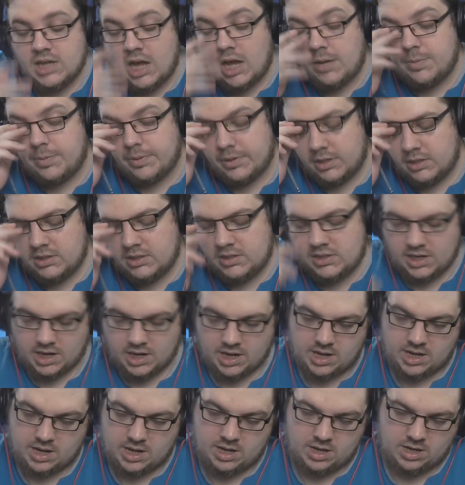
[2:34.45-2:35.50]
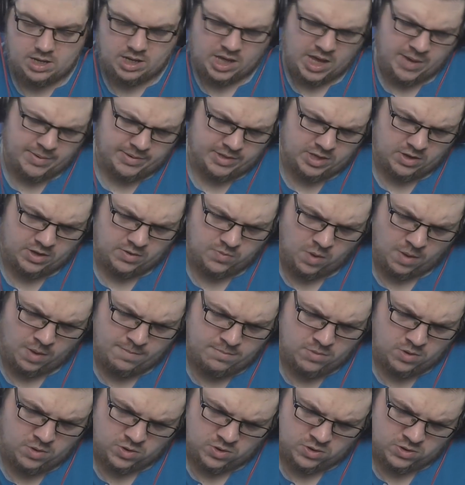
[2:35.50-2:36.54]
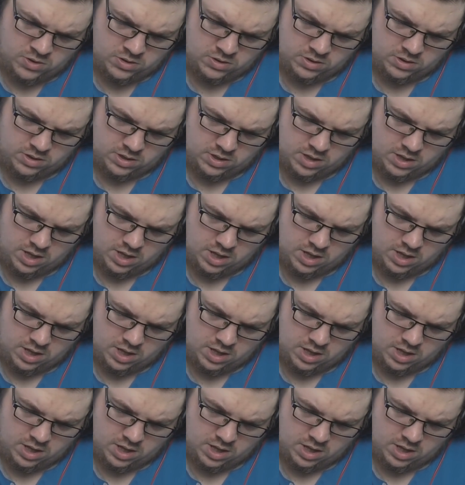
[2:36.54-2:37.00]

As it happens, yeah, we do. One more.